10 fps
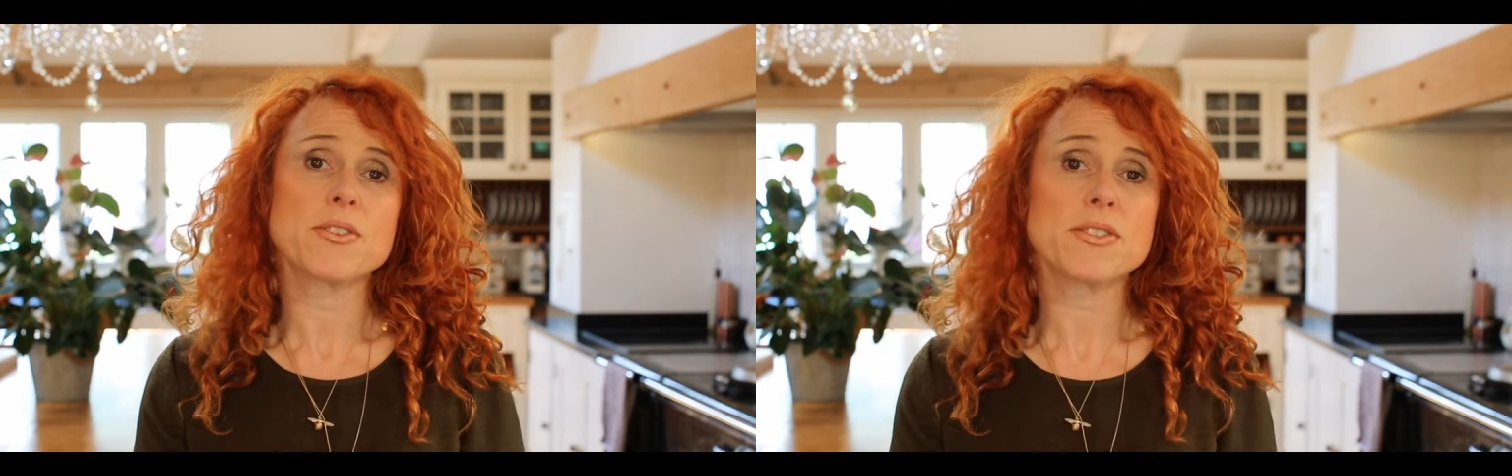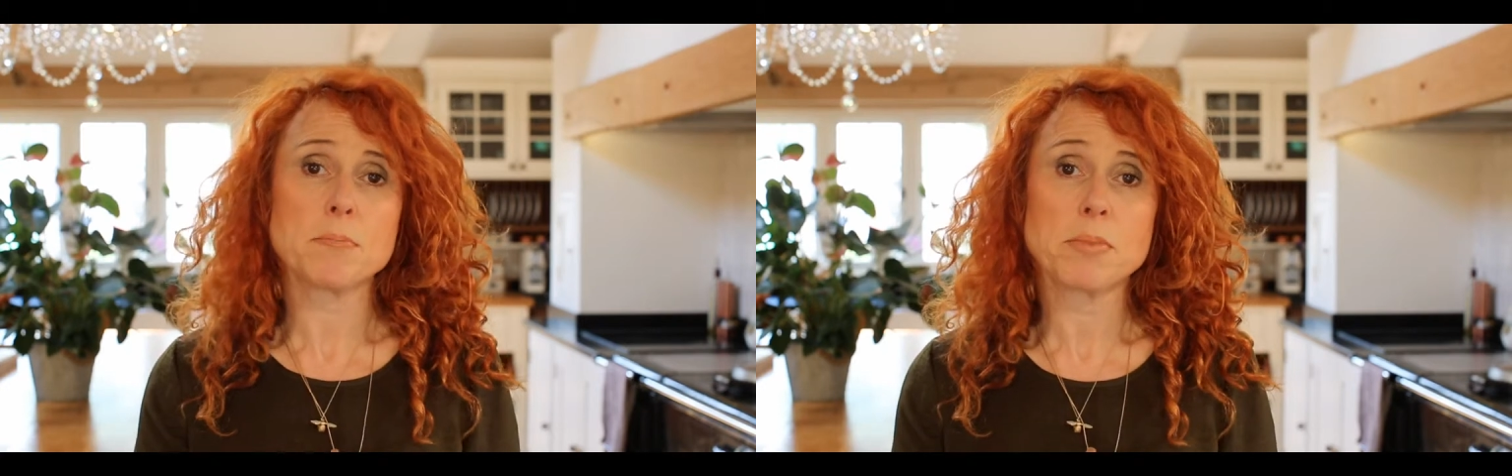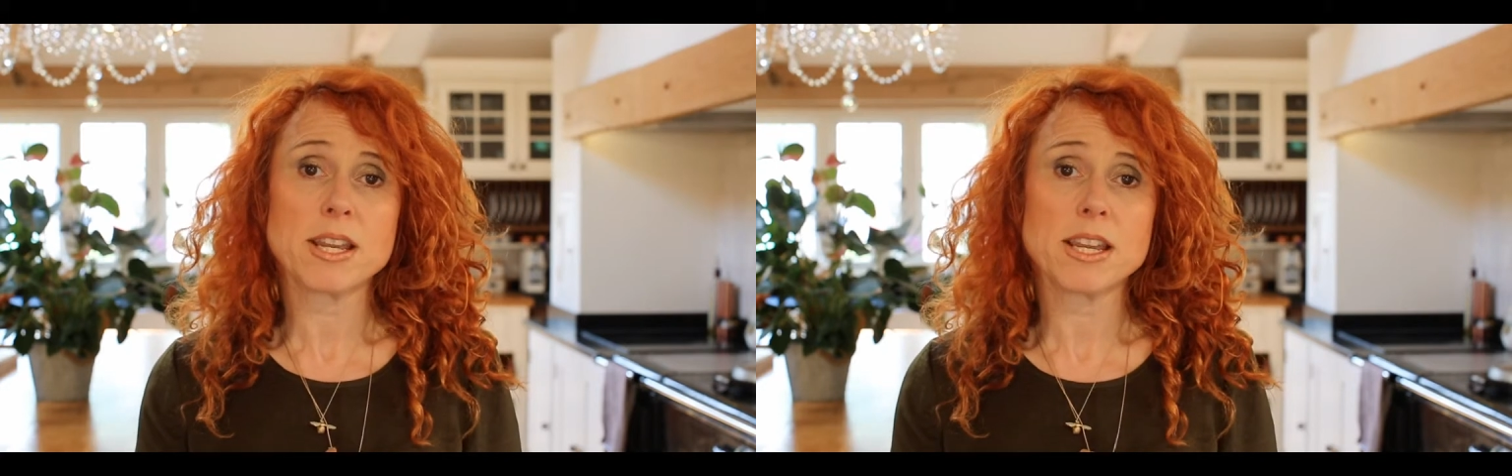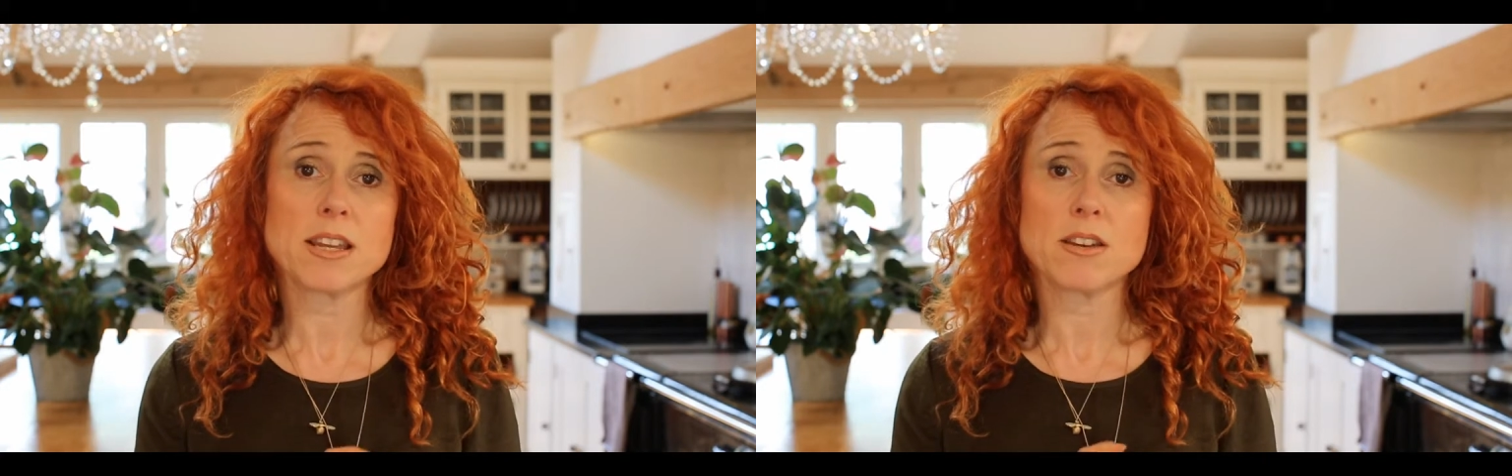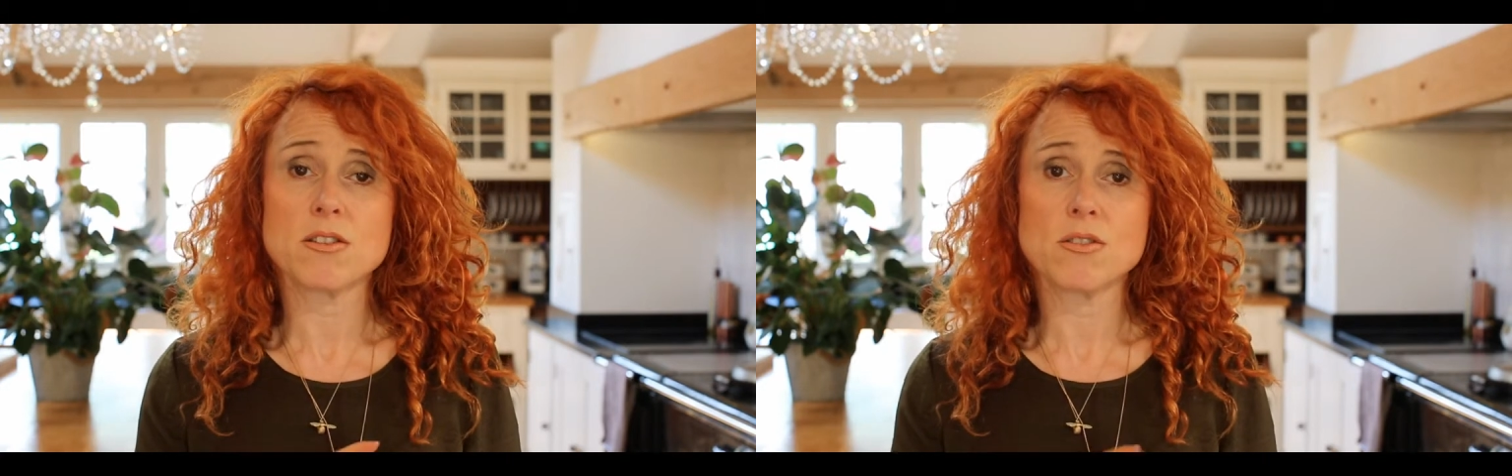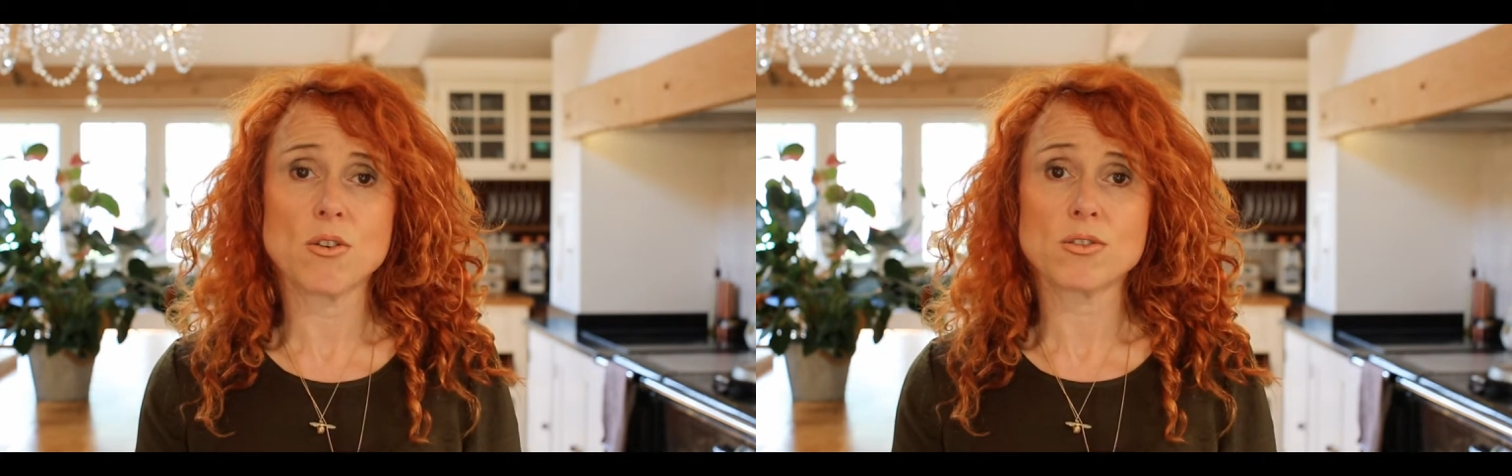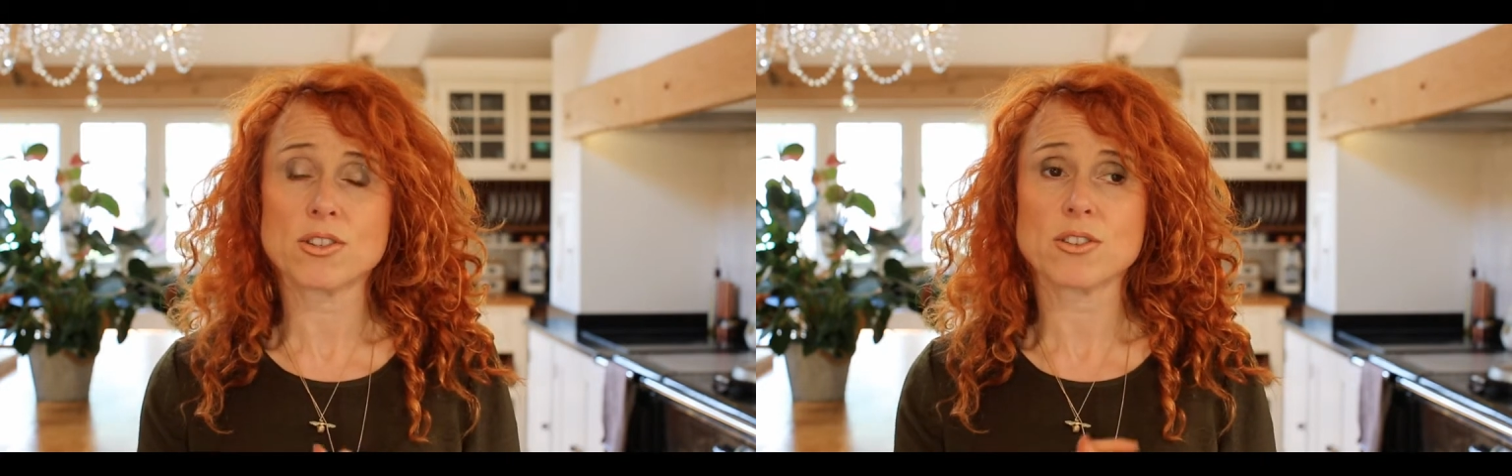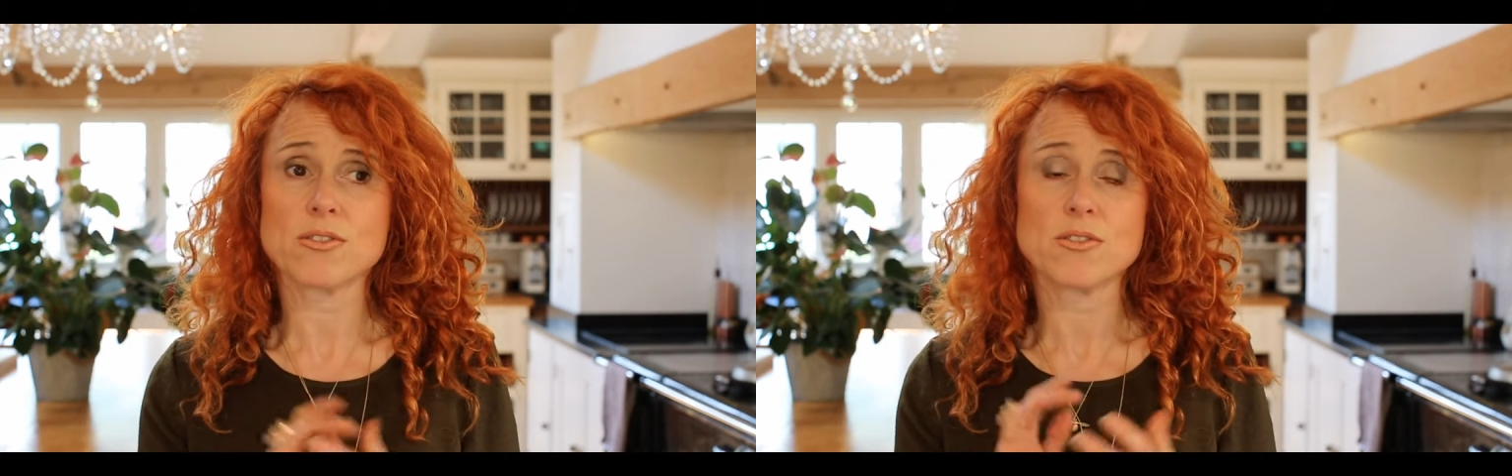but you're simply
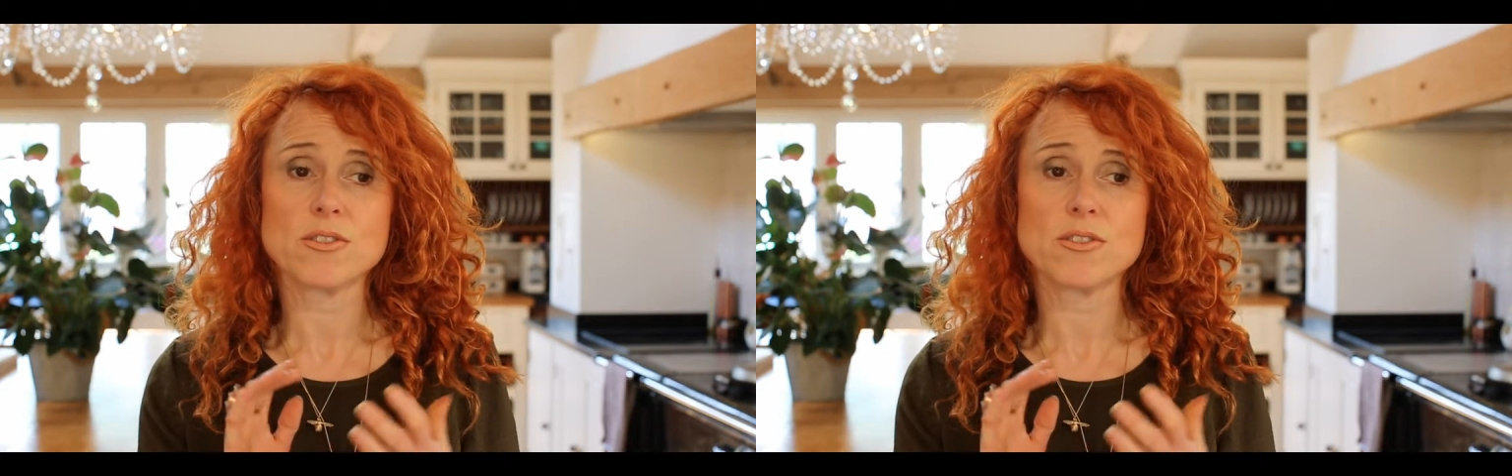not